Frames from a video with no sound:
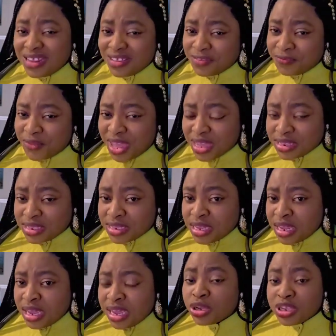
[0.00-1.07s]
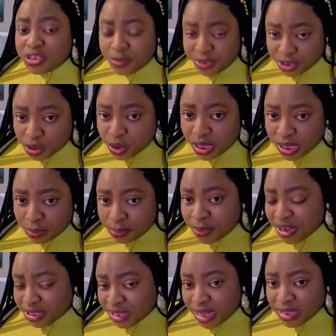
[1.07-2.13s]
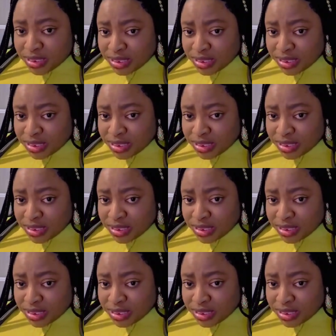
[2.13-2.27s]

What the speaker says: phase is between patients